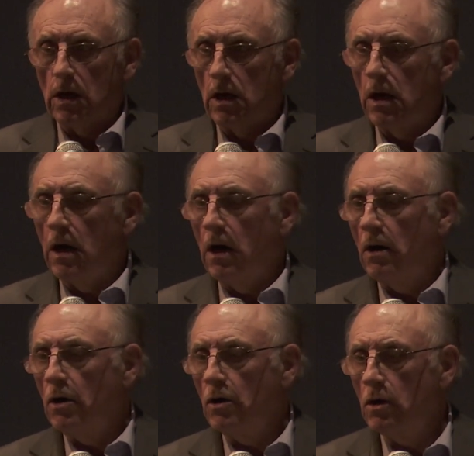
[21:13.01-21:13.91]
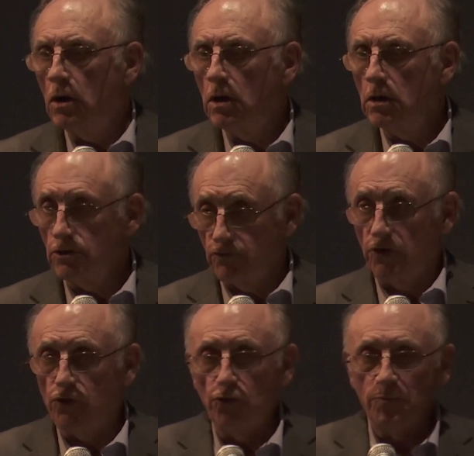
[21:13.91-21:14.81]
has written
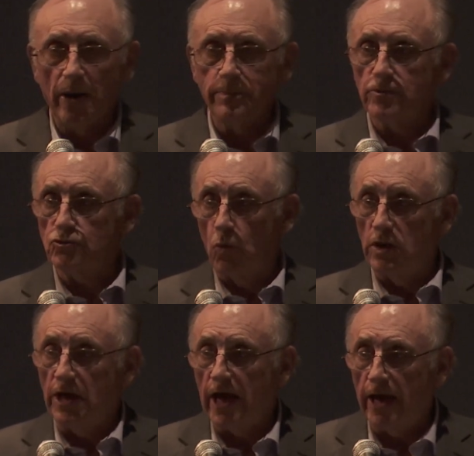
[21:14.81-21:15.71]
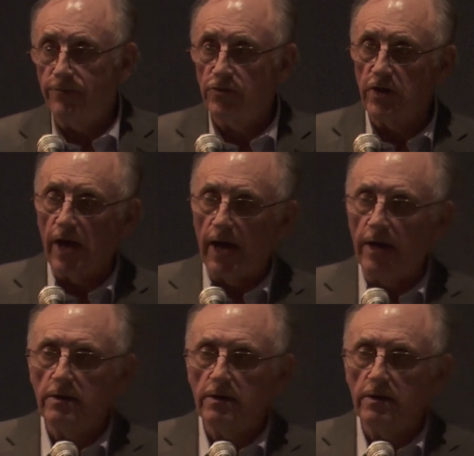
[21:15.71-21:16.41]
2 papers, one he gave today,